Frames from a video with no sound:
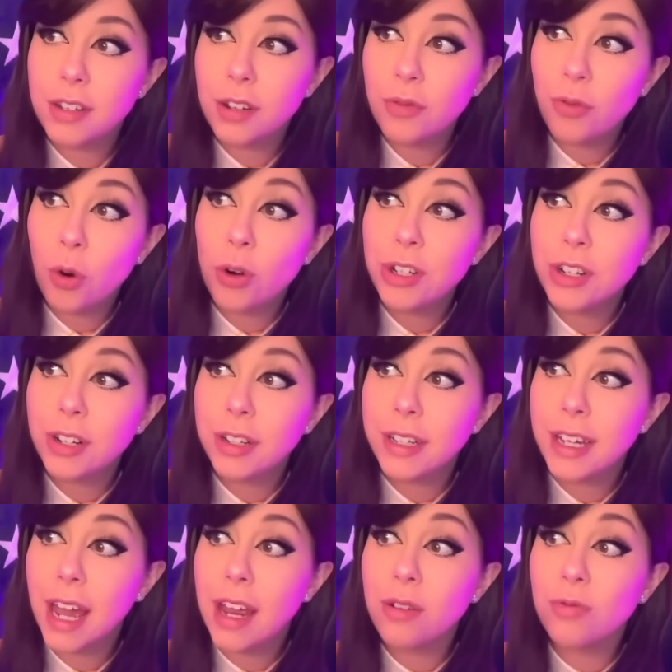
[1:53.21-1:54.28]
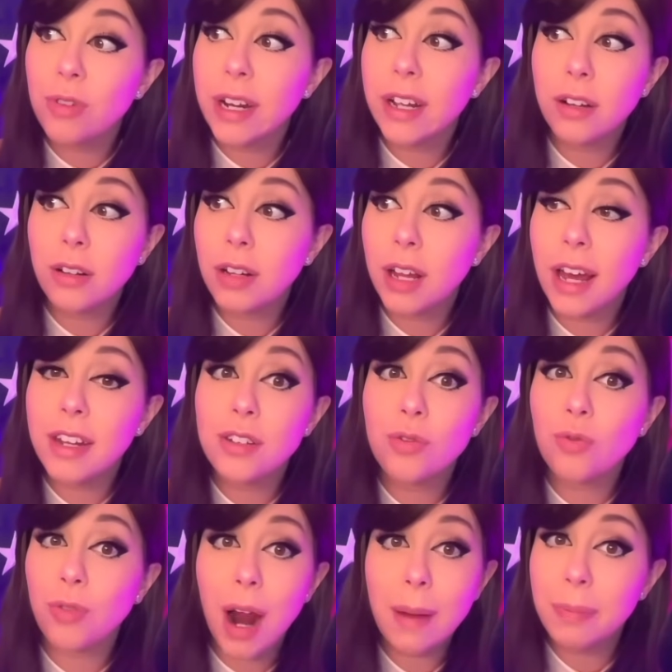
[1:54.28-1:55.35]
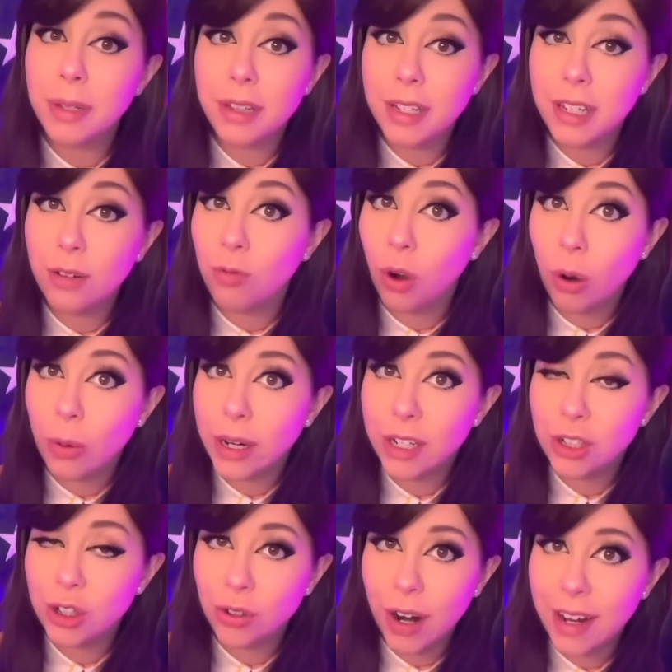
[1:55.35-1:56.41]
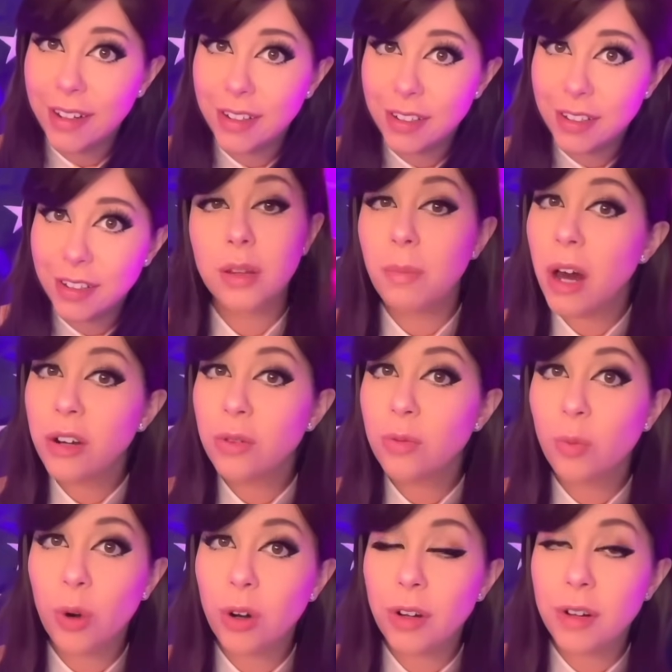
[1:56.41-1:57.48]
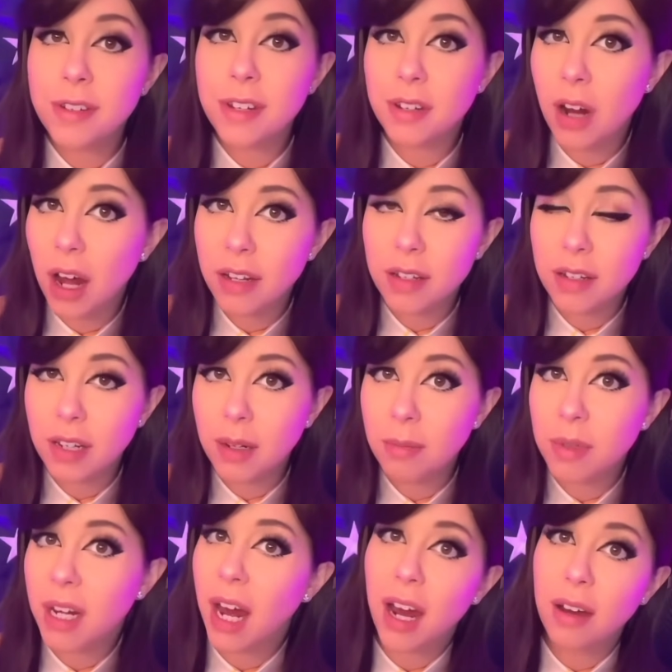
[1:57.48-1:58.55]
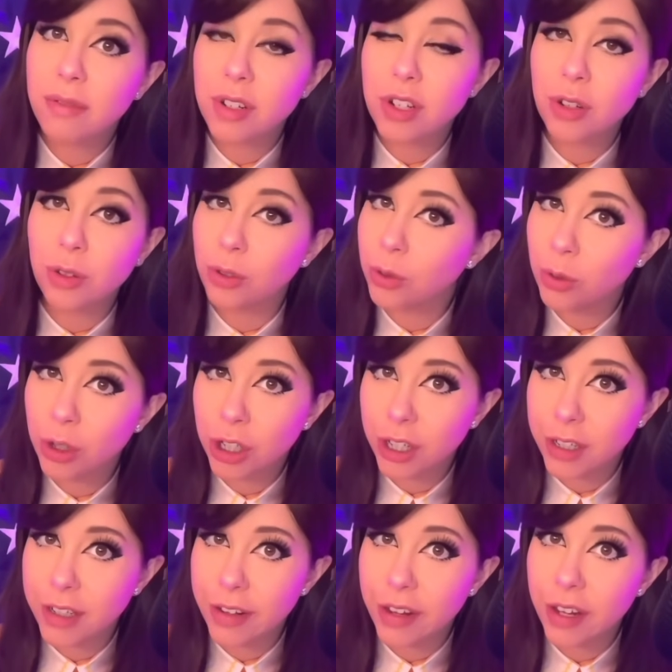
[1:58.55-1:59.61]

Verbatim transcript: is unfortunately a real and rapidly growing trend. The modern world does not seem to have a solution to